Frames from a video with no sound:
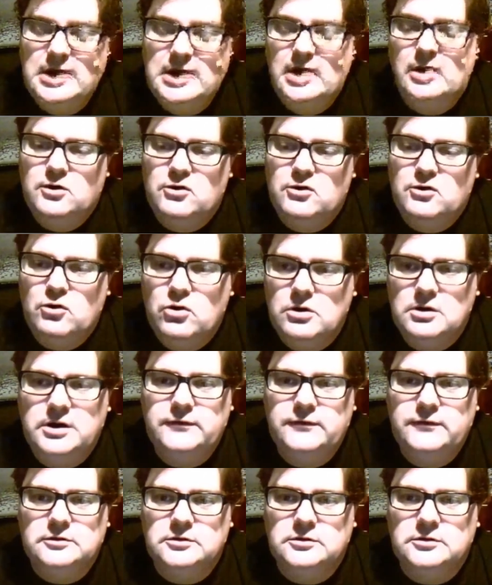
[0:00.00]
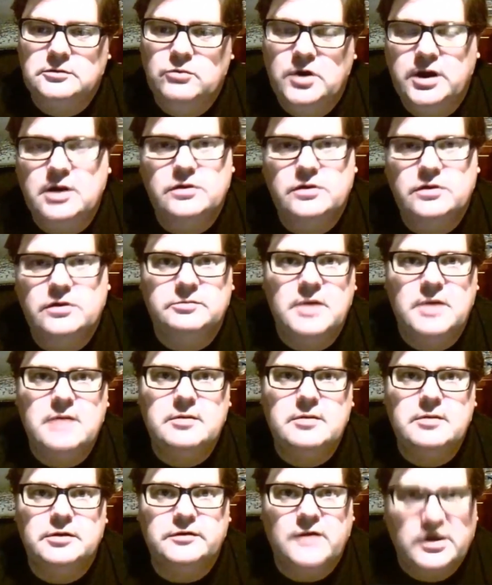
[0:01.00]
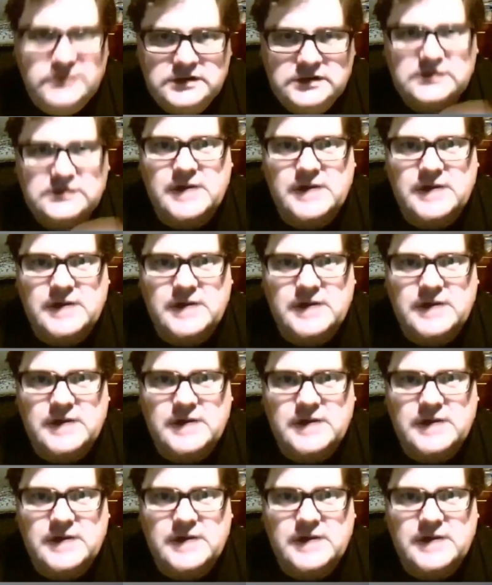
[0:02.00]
or if you're working on those mobile devices,